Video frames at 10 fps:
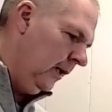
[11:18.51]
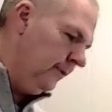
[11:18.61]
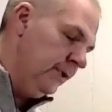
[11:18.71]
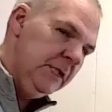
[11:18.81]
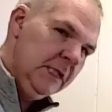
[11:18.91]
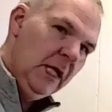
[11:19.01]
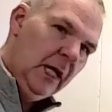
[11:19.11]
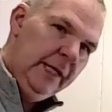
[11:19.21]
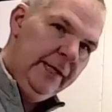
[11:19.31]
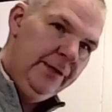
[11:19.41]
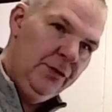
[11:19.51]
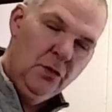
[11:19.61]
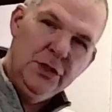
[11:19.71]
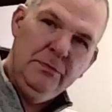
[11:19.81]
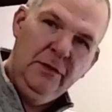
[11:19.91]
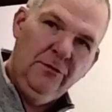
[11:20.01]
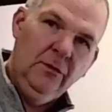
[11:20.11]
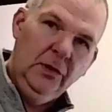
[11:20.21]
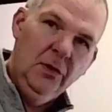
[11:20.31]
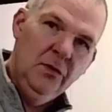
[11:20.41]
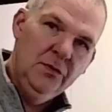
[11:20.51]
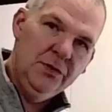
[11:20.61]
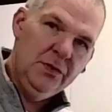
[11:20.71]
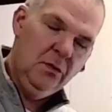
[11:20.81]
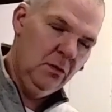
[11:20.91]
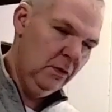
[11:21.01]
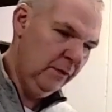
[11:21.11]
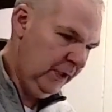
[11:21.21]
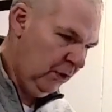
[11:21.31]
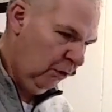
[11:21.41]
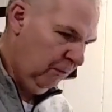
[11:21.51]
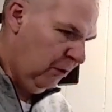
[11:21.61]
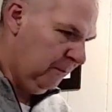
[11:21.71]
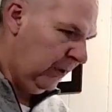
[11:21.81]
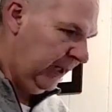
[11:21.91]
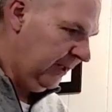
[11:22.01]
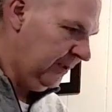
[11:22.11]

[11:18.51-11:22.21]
This is not an endorsement for Lowe's or the Kobalt brand.